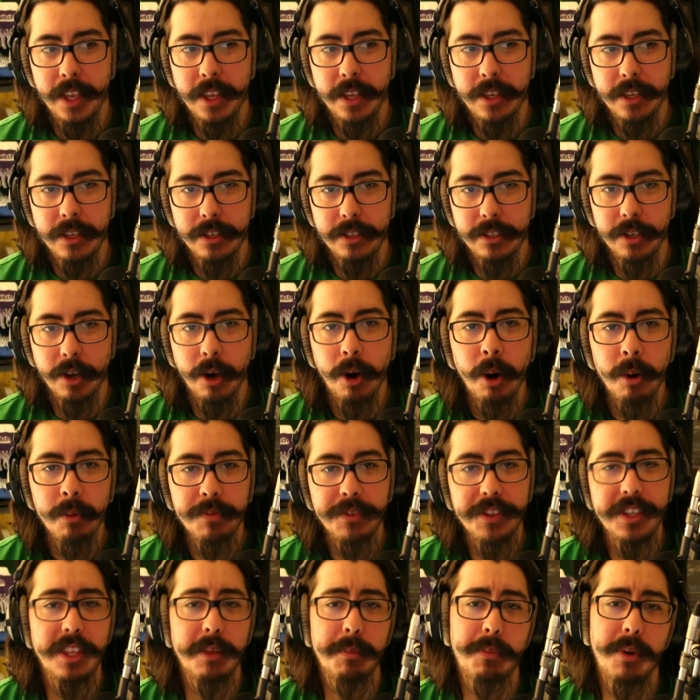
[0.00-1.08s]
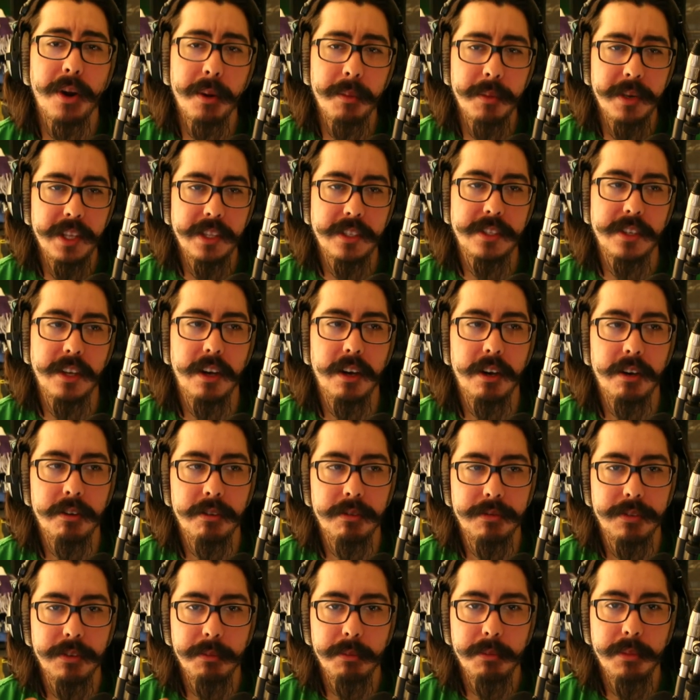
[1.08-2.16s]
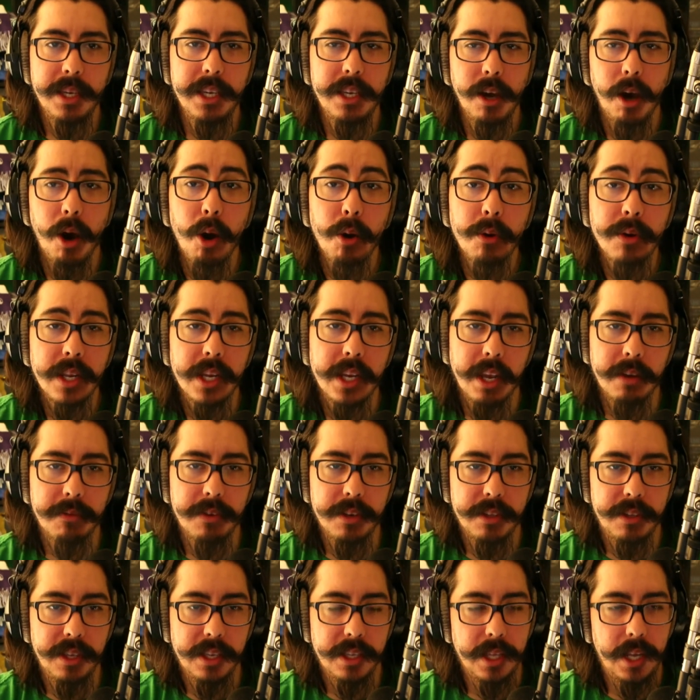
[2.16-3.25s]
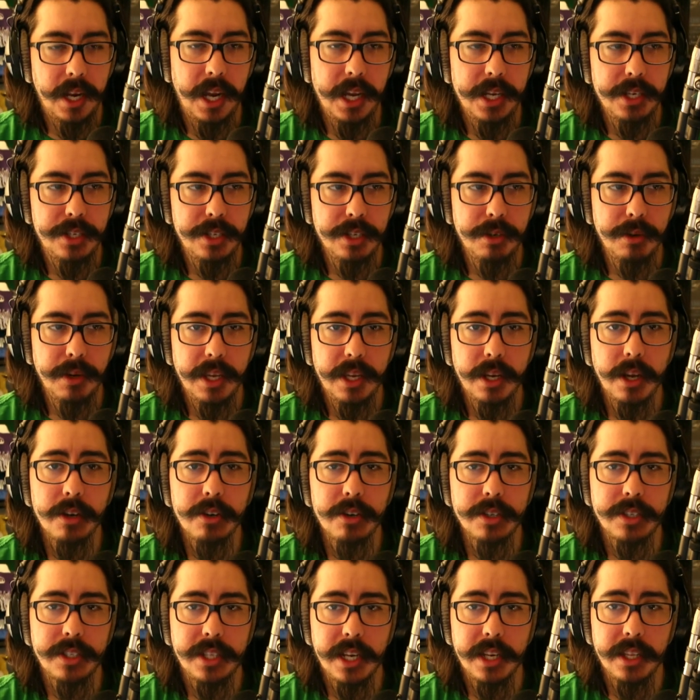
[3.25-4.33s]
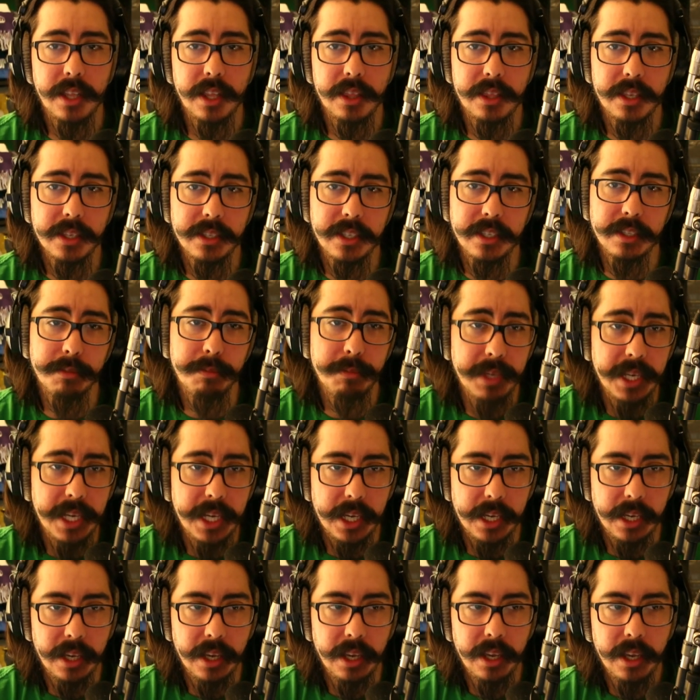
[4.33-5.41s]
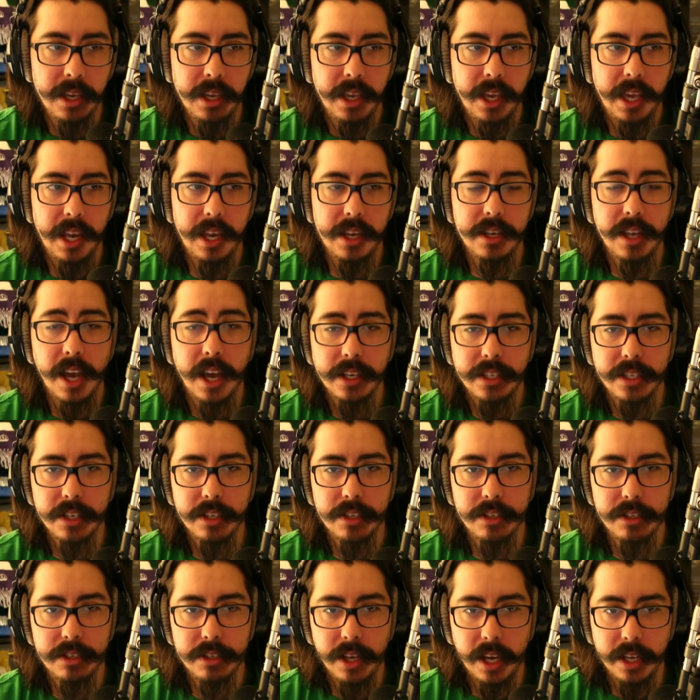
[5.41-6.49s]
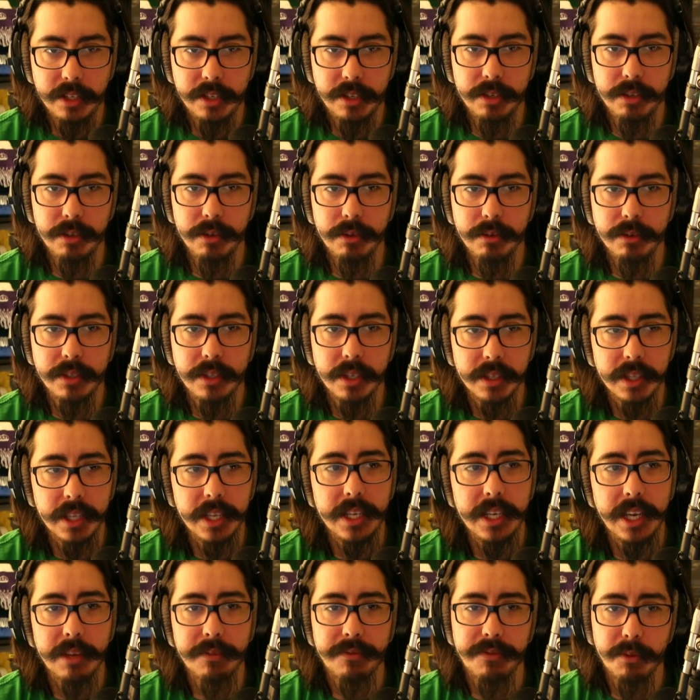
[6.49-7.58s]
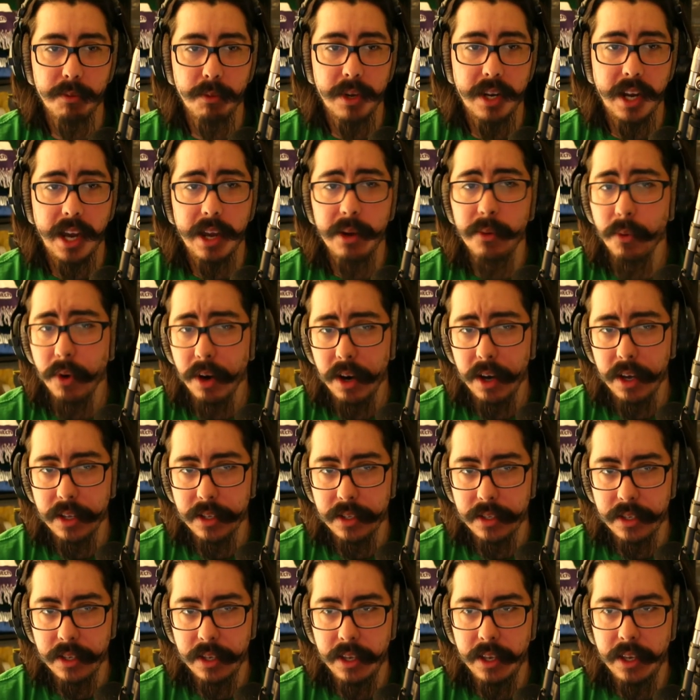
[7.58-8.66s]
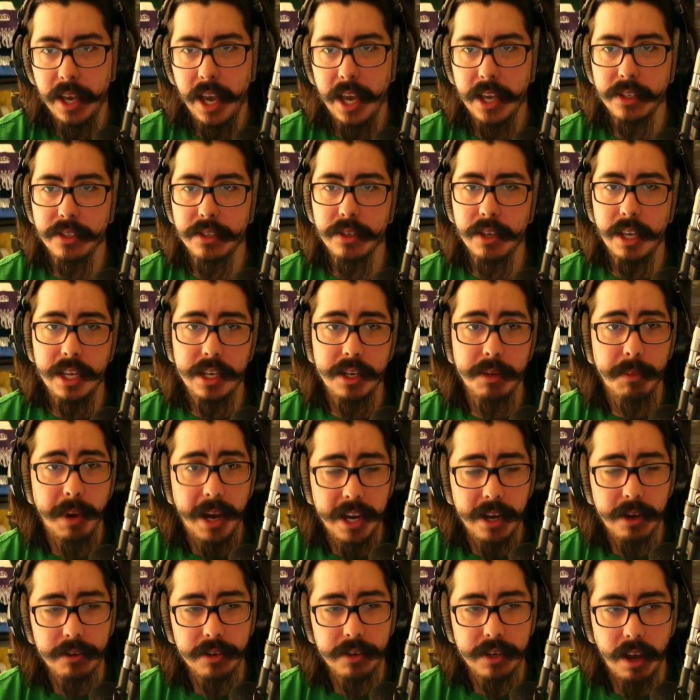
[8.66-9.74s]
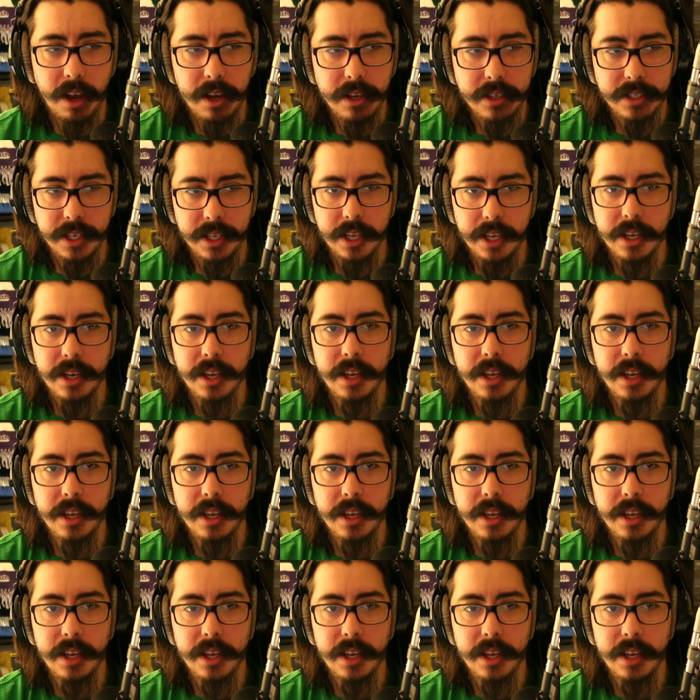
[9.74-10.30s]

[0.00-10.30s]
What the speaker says: So hopefully the permanence of me owning everything that I do and understanding that this is me, and not to delineate from what I want as into my own content,